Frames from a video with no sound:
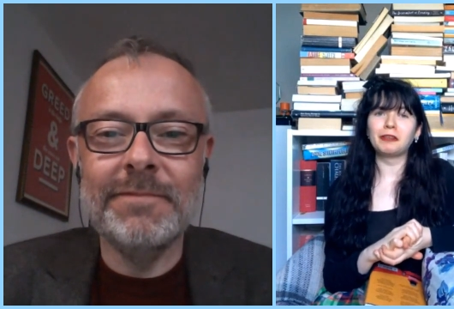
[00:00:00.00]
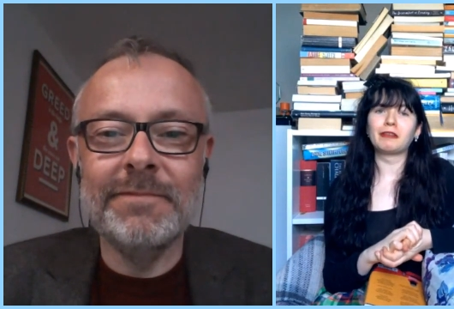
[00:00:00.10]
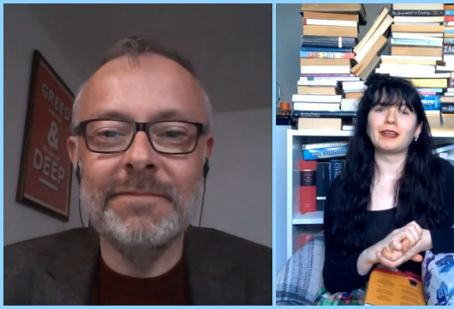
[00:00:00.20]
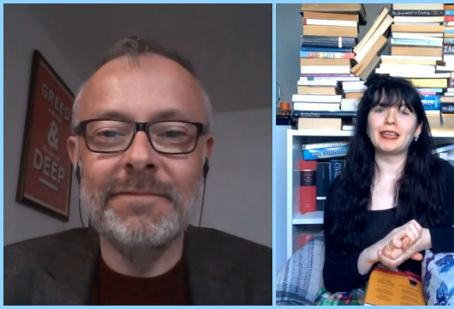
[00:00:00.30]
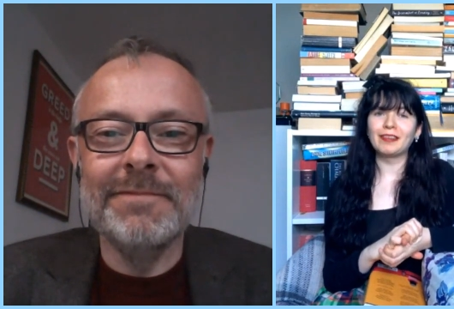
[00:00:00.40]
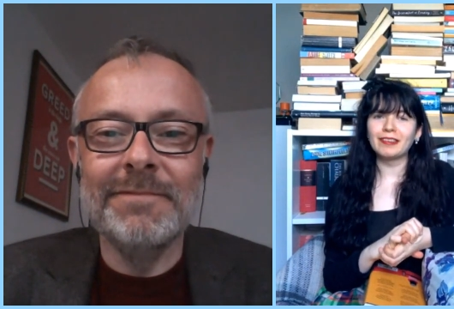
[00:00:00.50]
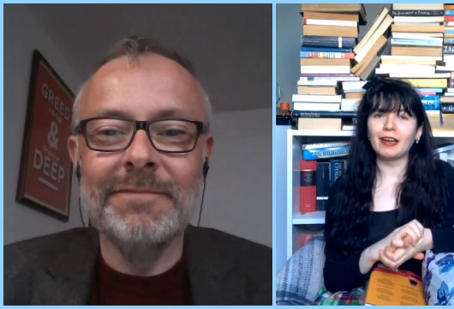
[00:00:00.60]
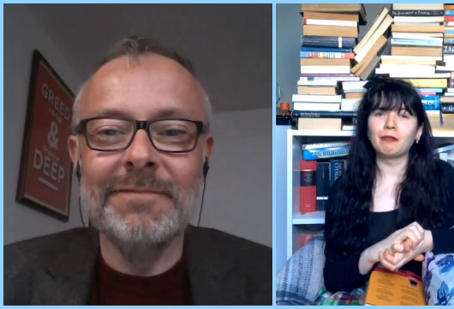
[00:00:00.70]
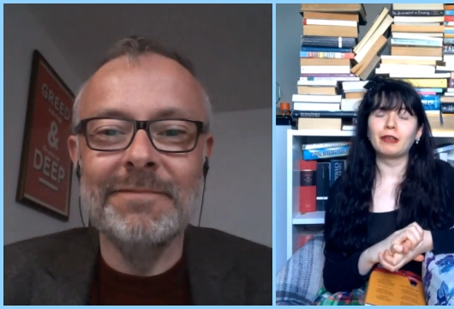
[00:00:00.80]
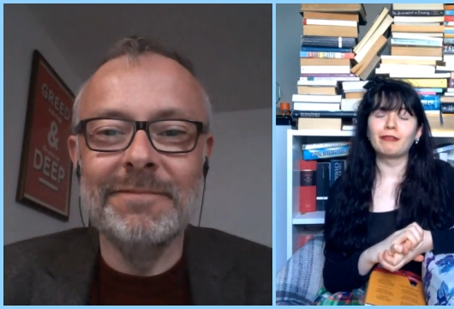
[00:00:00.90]
Speaker 1: two or three years
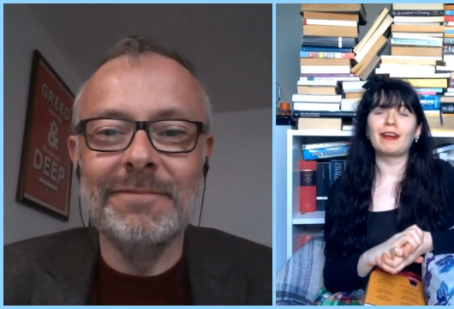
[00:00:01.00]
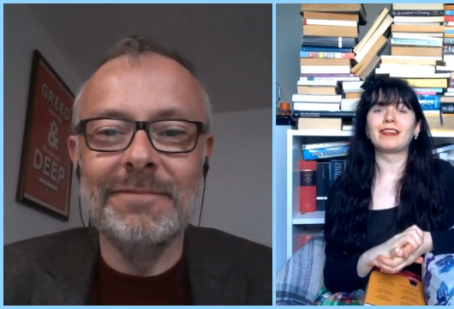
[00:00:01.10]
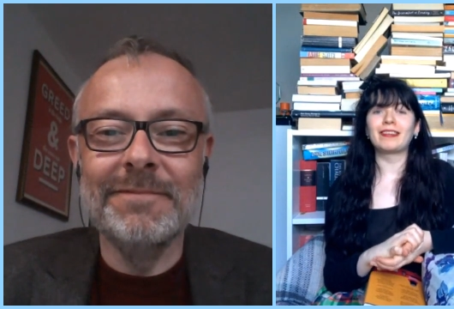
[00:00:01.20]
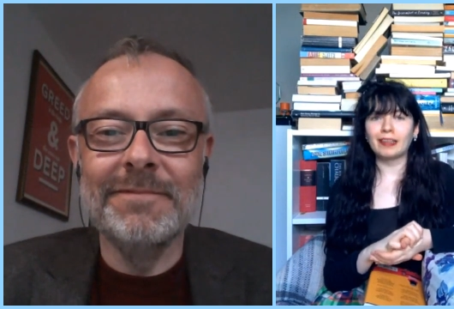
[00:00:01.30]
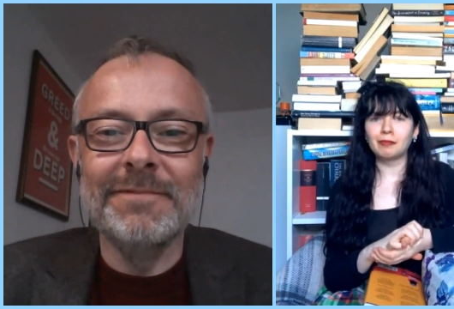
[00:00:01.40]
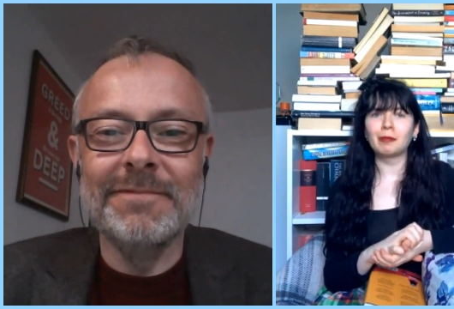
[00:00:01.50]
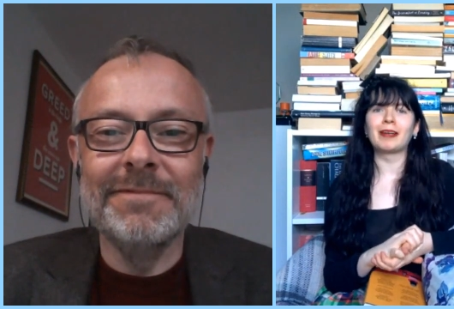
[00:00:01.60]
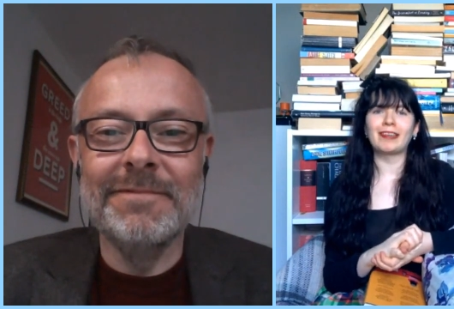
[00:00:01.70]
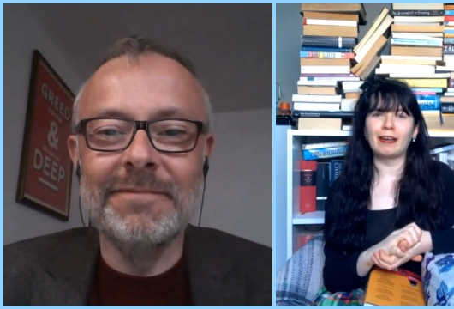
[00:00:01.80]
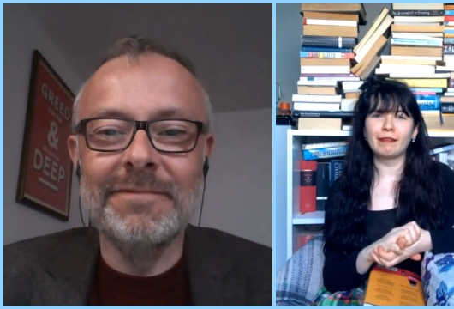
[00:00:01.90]
ago would have found acceptable
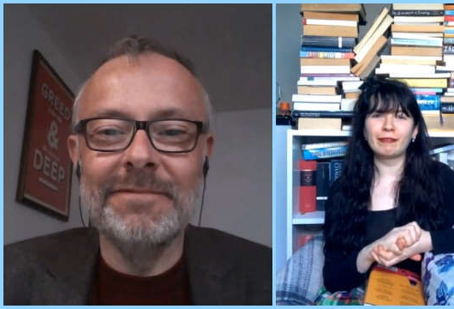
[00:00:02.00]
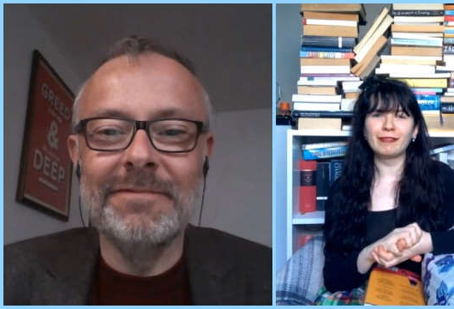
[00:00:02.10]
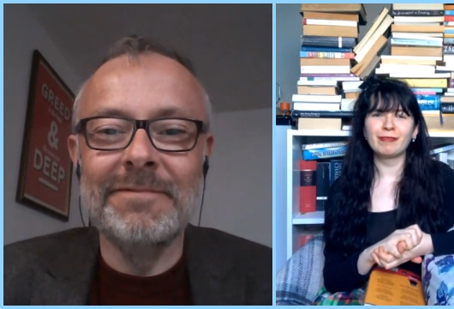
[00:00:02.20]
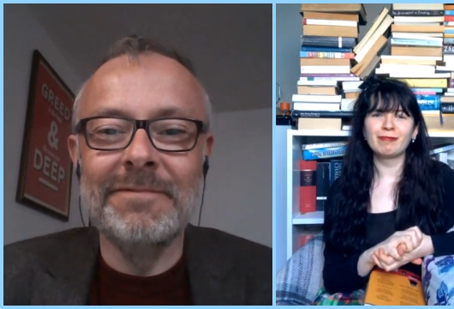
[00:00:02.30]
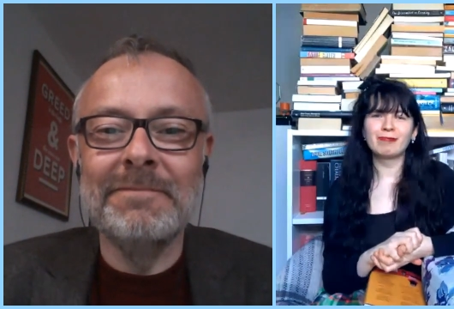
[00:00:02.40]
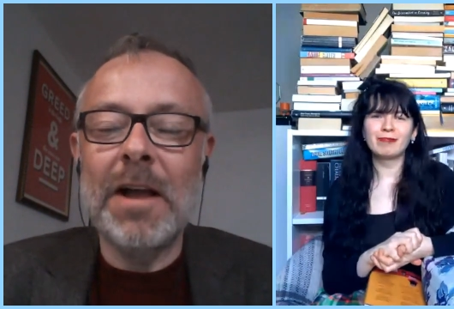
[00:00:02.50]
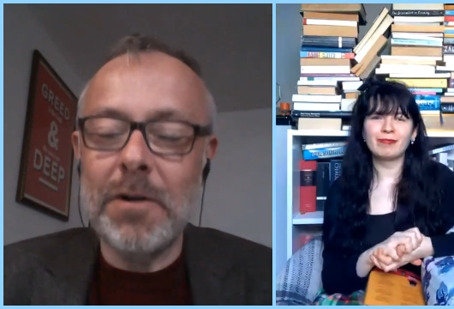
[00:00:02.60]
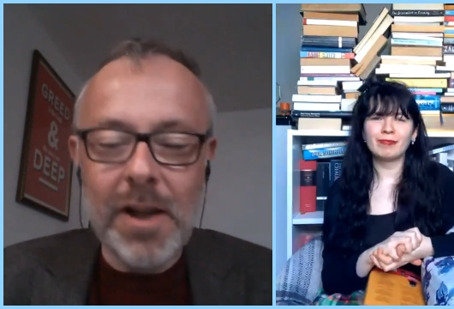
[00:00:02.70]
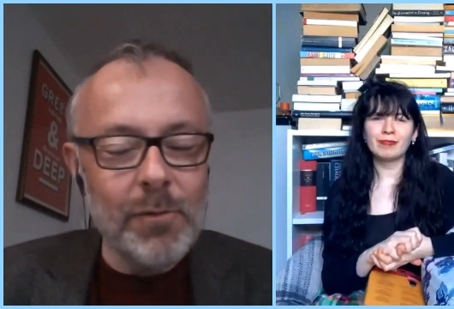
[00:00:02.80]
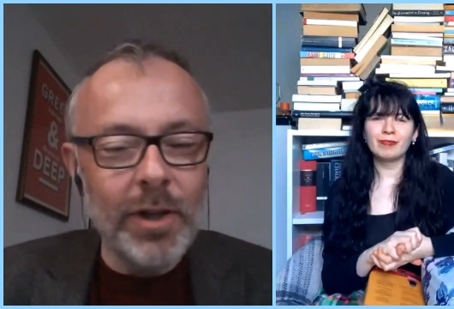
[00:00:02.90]
myself.
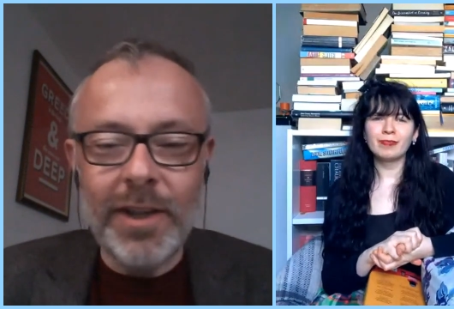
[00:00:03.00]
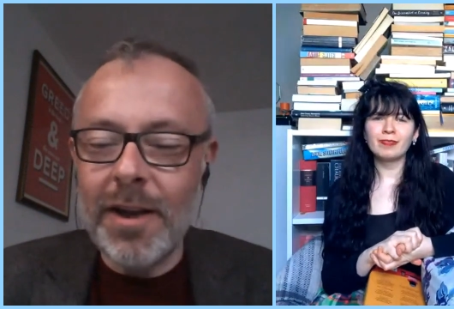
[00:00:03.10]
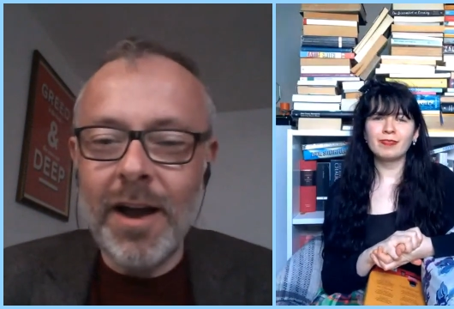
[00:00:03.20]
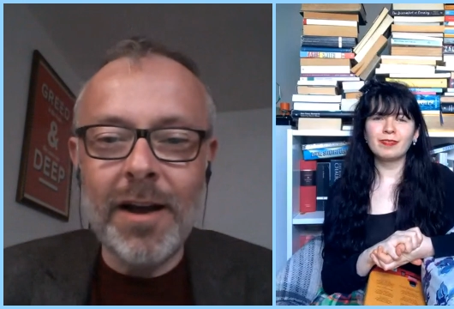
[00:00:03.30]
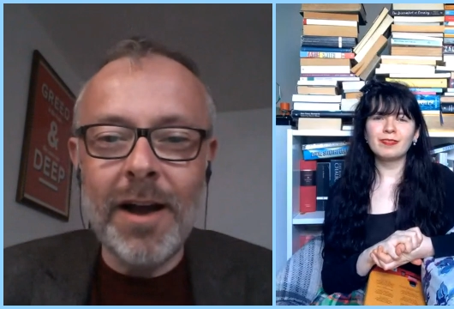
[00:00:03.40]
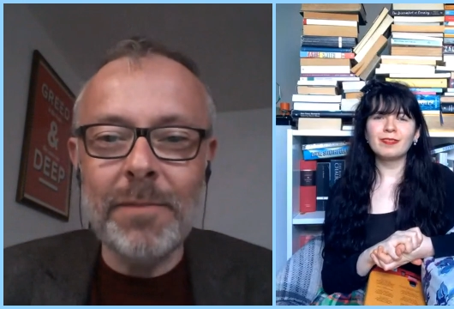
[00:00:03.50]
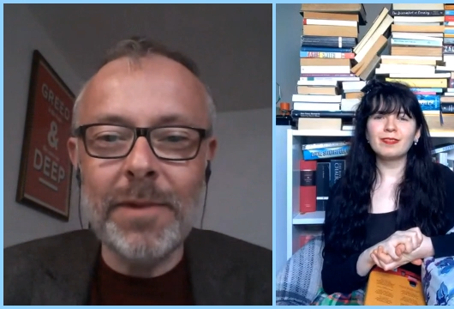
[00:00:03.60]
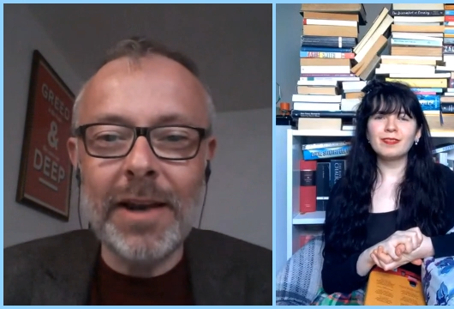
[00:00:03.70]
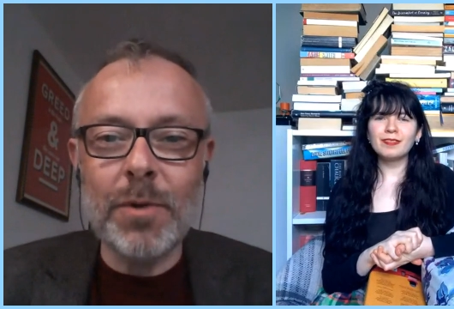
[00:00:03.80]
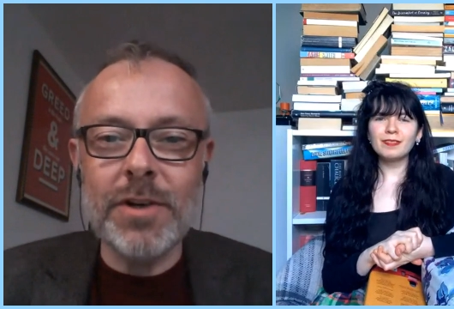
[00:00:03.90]
Okay, well,
Speaker 2: then I,
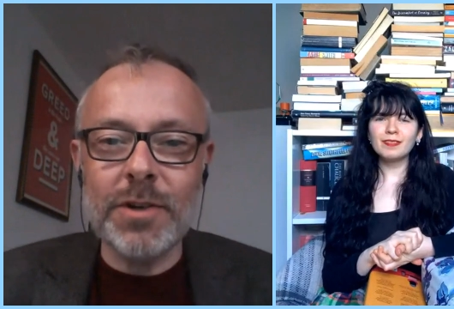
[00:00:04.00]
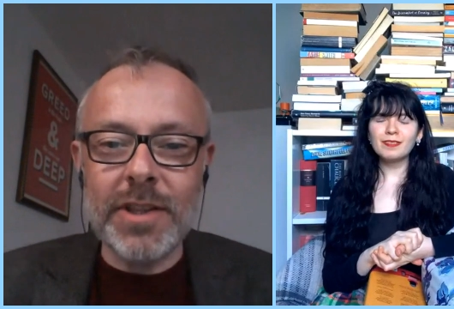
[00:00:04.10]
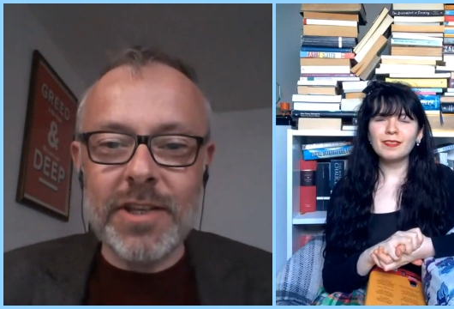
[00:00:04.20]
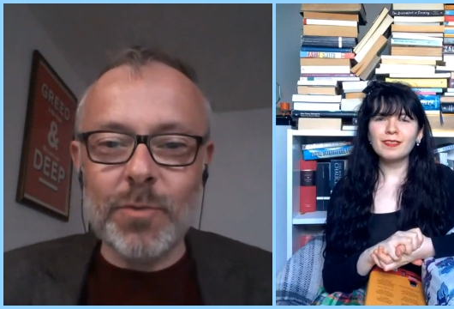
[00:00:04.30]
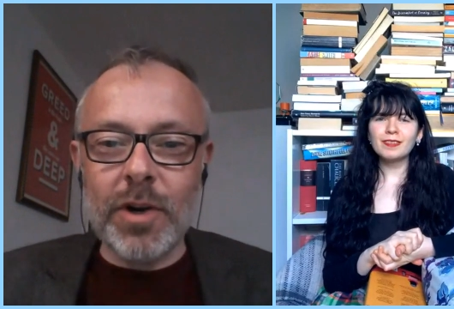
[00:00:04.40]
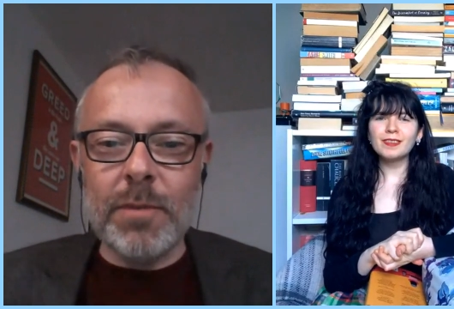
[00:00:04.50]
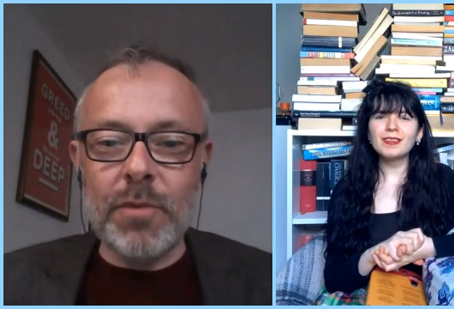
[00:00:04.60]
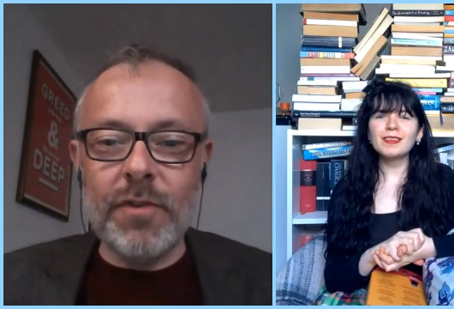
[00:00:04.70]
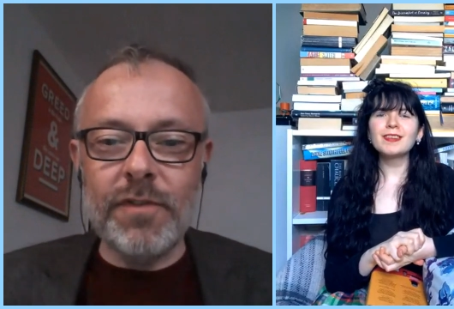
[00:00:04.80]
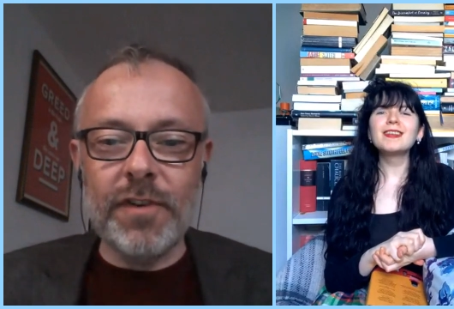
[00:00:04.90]
am glad we're doing this. We're going
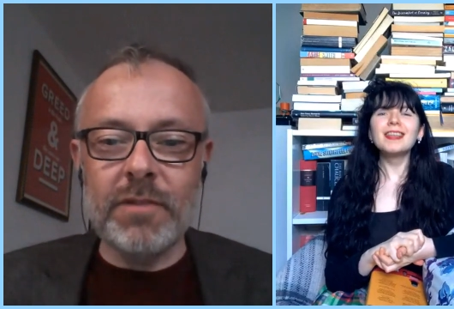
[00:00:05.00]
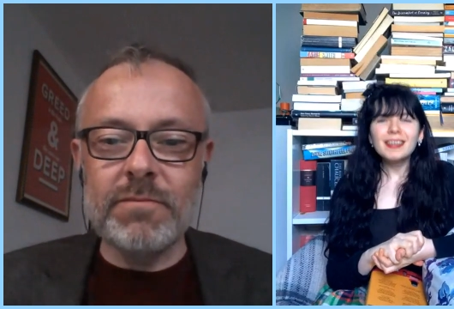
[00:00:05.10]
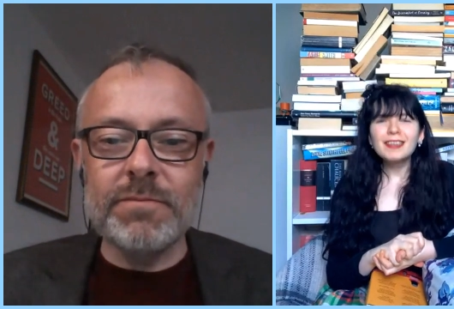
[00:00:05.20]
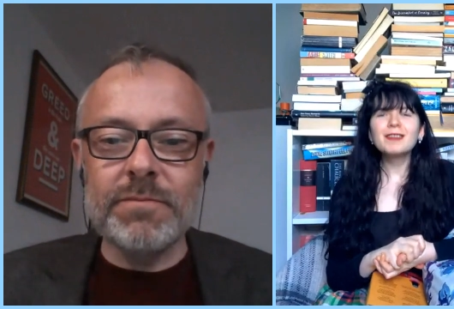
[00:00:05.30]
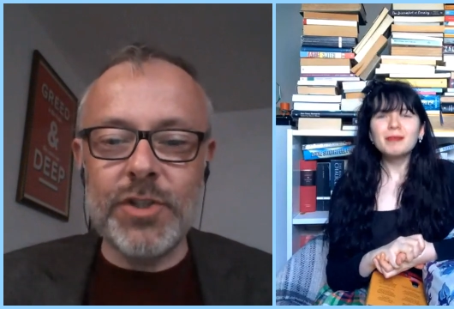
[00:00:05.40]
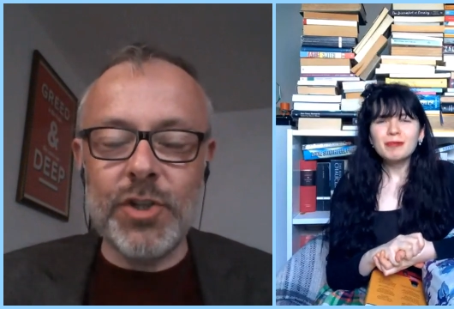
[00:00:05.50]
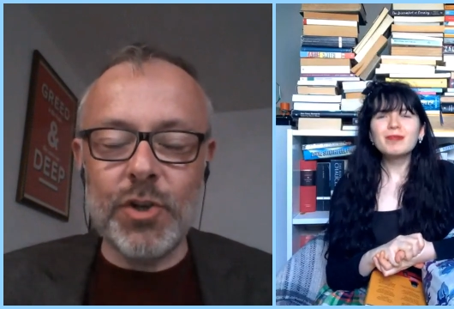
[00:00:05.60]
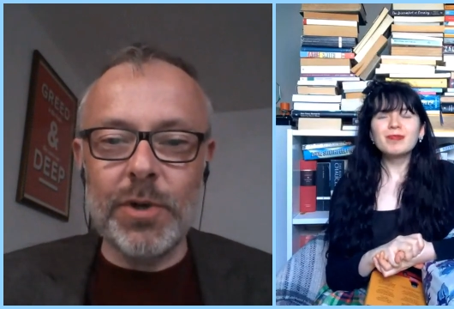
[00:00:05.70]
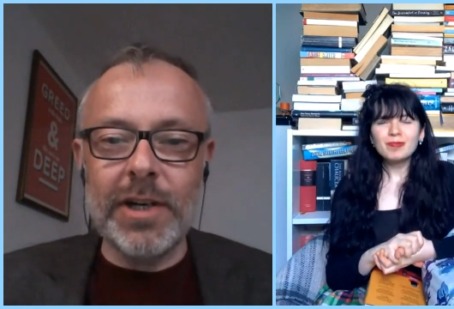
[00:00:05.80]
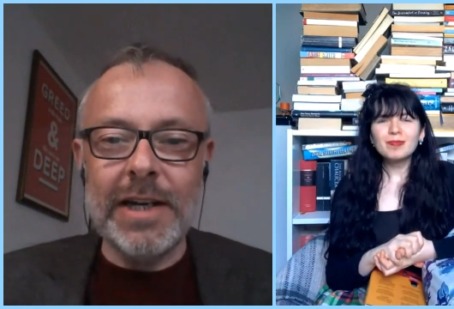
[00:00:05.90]
to move from
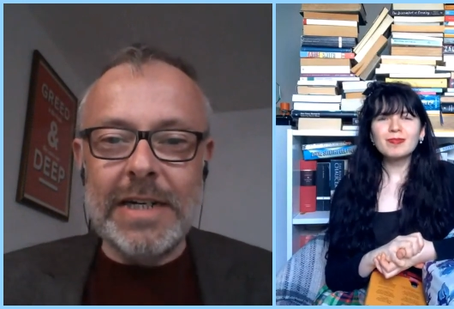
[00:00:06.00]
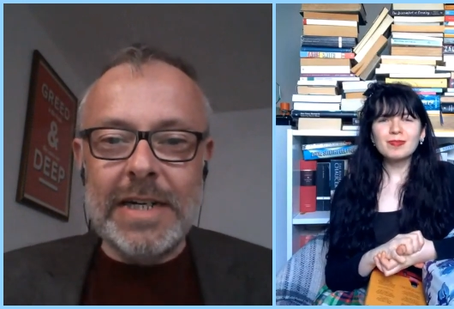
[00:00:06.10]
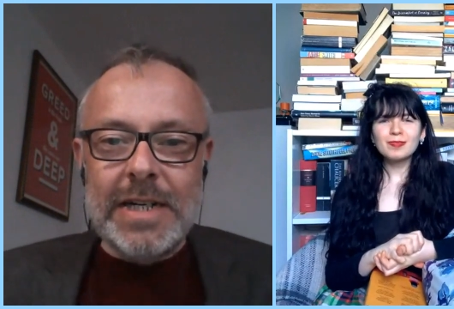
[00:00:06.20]
your book